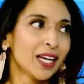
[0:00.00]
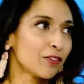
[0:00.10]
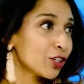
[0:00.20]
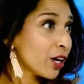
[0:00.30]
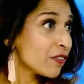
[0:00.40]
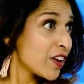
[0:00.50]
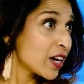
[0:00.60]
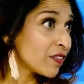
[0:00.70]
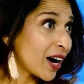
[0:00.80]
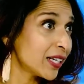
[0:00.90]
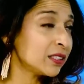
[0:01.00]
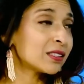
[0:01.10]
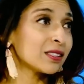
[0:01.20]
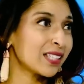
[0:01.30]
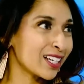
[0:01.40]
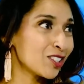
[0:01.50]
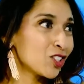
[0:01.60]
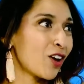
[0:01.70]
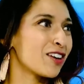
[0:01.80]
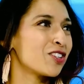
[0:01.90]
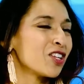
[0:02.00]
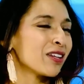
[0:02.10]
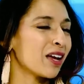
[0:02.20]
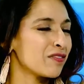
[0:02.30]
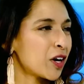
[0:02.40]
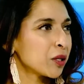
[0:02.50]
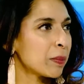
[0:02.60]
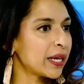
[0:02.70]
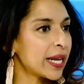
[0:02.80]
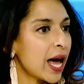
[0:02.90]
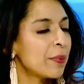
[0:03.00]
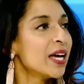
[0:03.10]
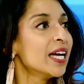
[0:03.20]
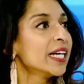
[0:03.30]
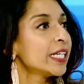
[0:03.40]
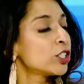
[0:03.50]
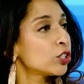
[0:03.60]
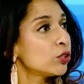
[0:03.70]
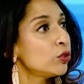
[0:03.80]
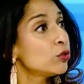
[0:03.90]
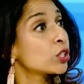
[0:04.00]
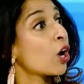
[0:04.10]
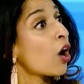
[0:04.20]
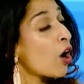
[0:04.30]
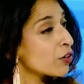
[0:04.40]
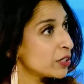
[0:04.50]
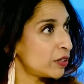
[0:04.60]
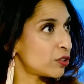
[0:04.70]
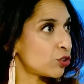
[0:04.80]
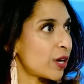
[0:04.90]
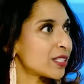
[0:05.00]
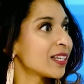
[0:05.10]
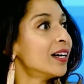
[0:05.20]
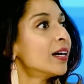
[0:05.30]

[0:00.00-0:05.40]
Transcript: If you're not a fan of ice, the second strategy that I found in my lab is to use cognitive stress.